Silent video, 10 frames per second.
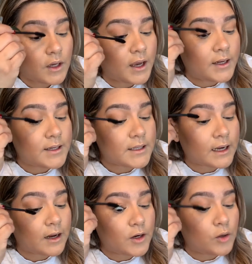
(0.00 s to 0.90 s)
And it's
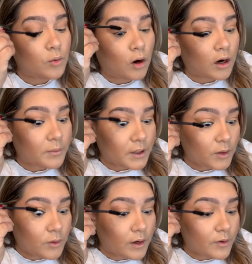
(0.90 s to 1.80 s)
like a new army,
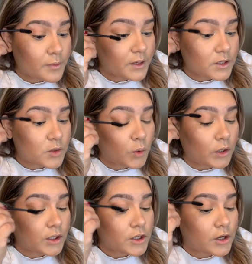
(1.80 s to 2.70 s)
new government
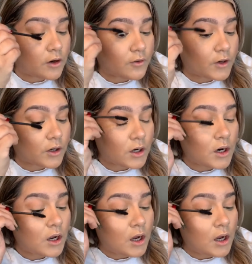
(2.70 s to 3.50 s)
totally took over.